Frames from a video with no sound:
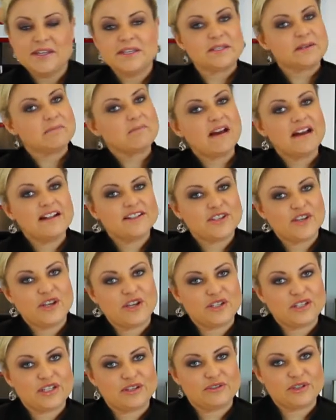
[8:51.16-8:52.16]
So my
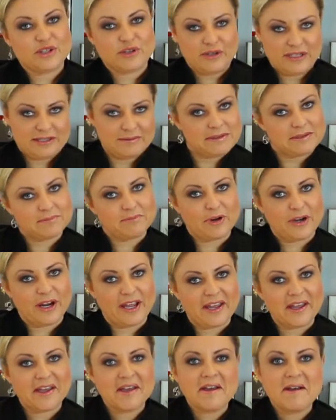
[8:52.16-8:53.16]
alternative to Christmas
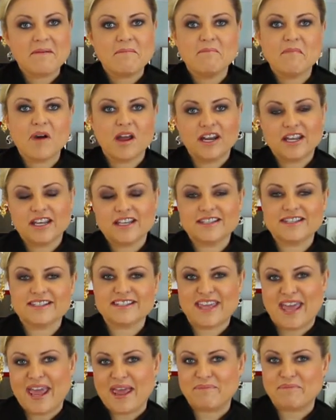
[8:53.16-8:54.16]
pudding, Monica's
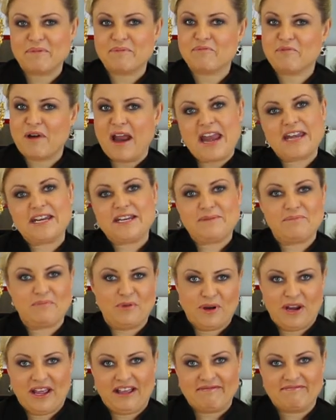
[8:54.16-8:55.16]
Cape brandy
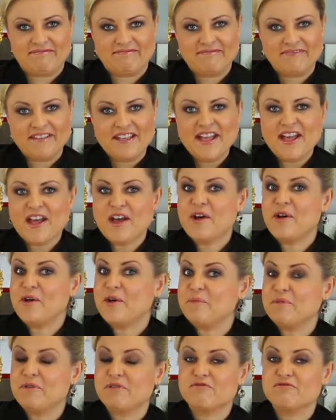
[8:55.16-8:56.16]
pudding. I
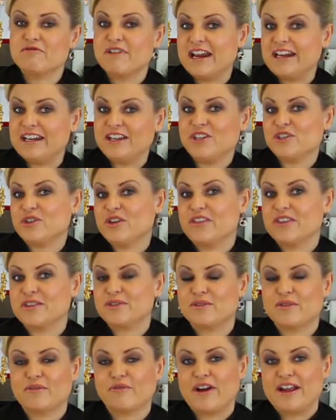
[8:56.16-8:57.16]
hope you really enjoy this
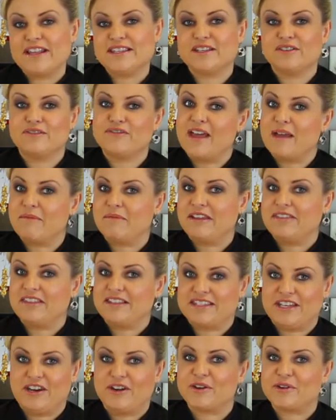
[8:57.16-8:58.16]
with your friends and family
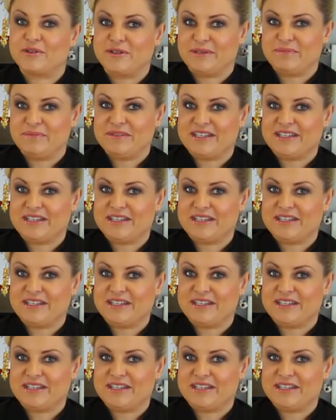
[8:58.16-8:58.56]
this year at Christmas